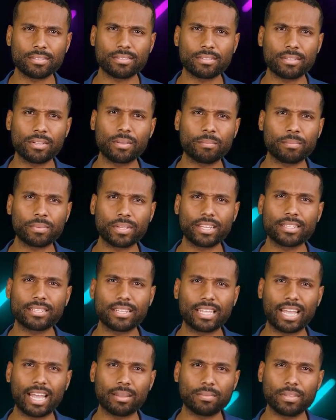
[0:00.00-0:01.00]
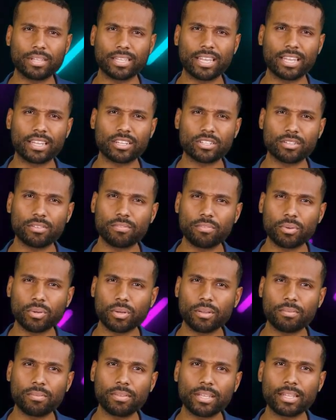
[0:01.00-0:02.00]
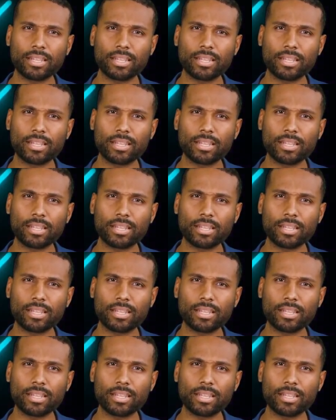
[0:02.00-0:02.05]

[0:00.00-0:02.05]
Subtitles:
Complete the application form